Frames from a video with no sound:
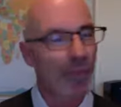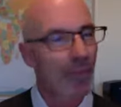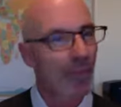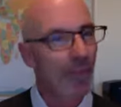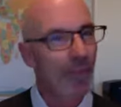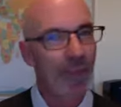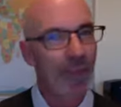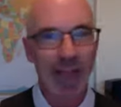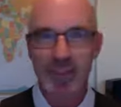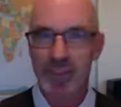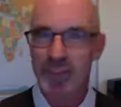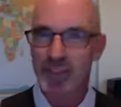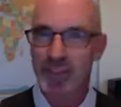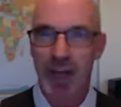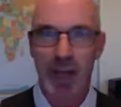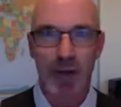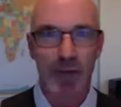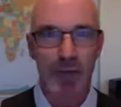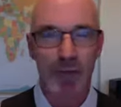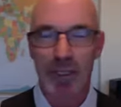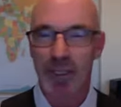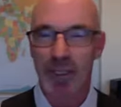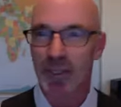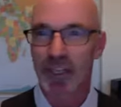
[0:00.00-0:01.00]
That's
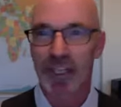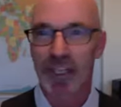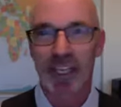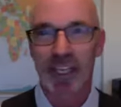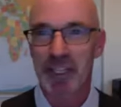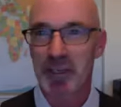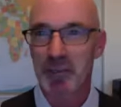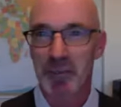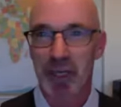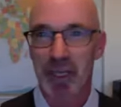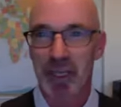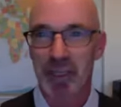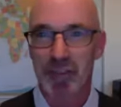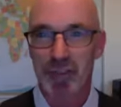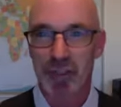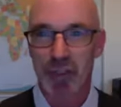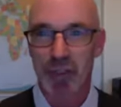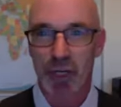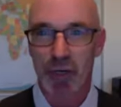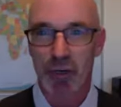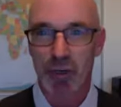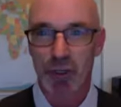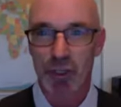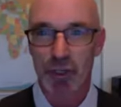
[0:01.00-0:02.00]
not going to get you paid as a
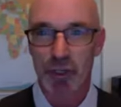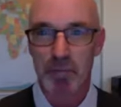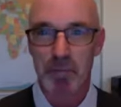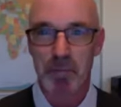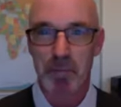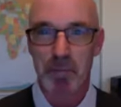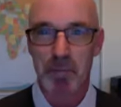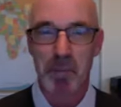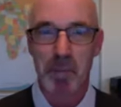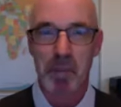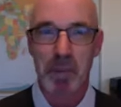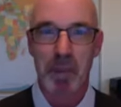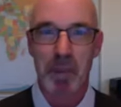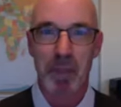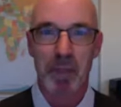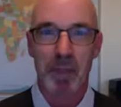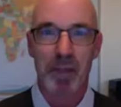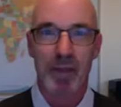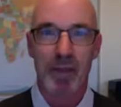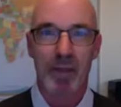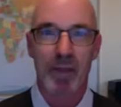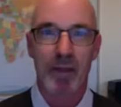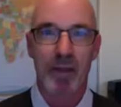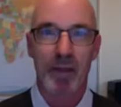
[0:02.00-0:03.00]
coach.
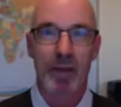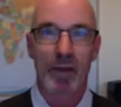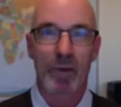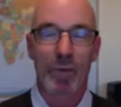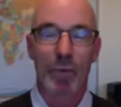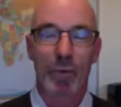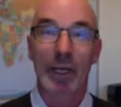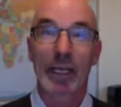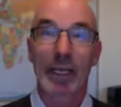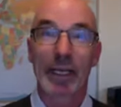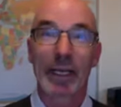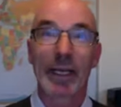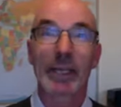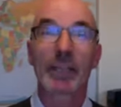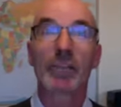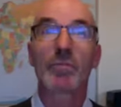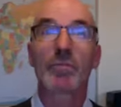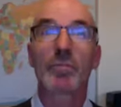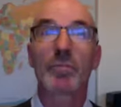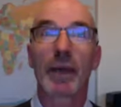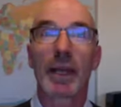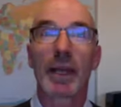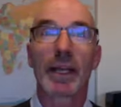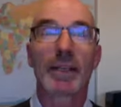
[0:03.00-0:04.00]
What will get you
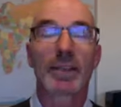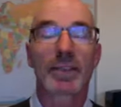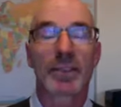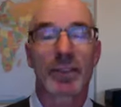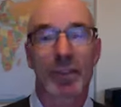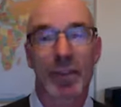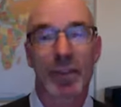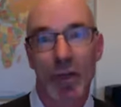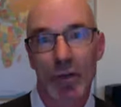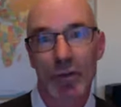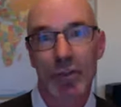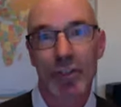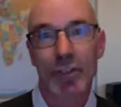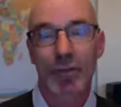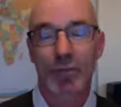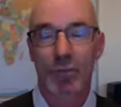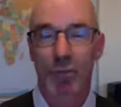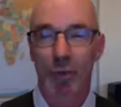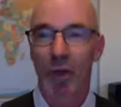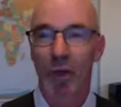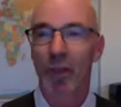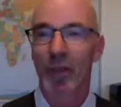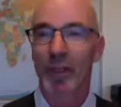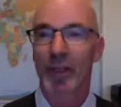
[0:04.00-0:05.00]
paid as a coach is
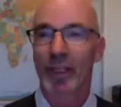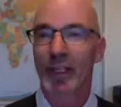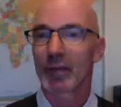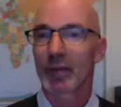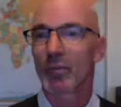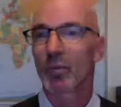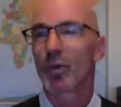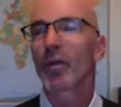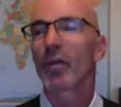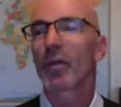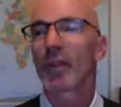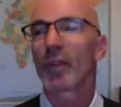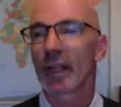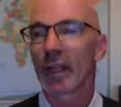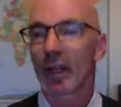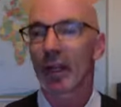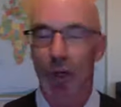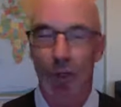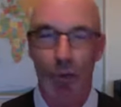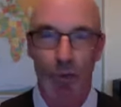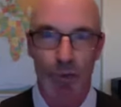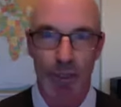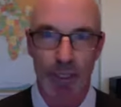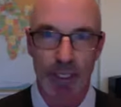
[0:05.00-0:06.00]
one thing and one thing
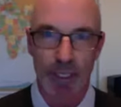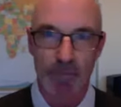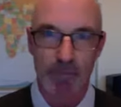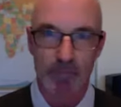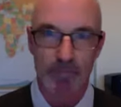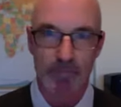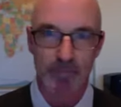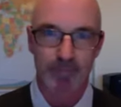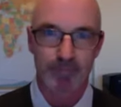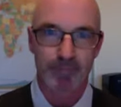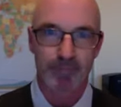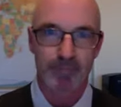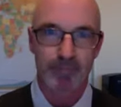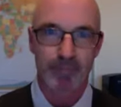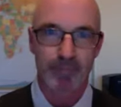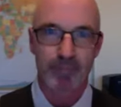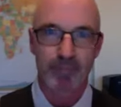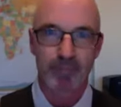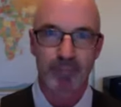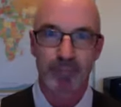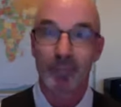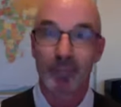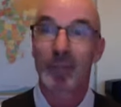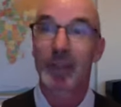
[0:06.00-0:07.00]
only.
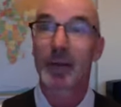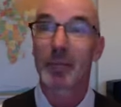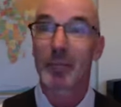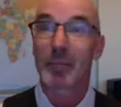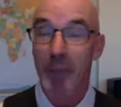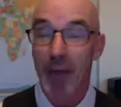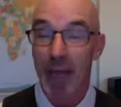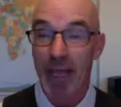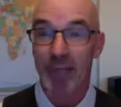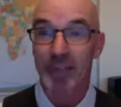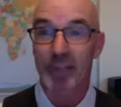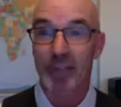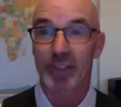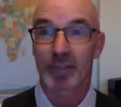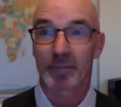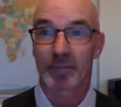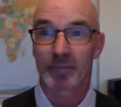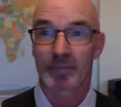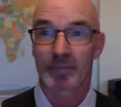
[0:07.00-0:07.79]
Impact.